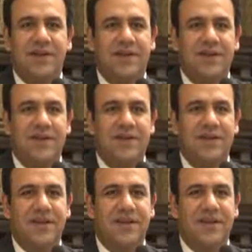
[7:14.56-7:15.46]

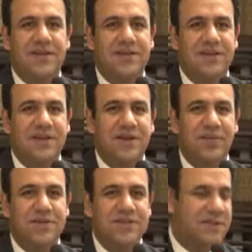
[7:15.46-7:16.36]
in a consulting
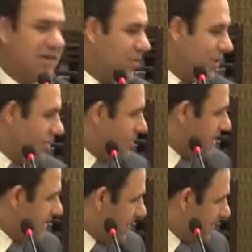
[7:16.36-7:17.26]
business that he wanted to
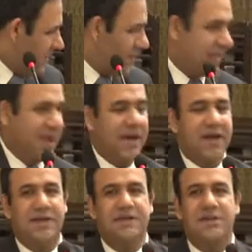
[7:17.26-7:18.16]
set up,
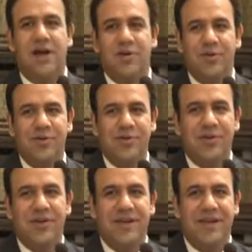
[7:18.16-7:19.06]
and is now
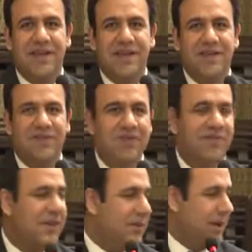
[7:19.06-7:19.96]
a
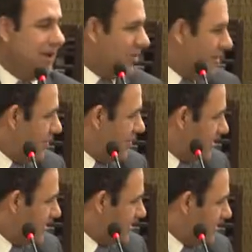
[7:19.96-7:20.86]
$15 million
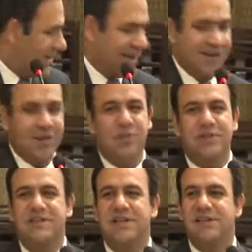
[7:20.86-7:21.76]
business, an
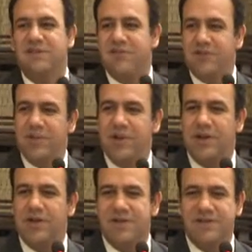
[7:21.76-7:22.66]
annual sales of $15 million.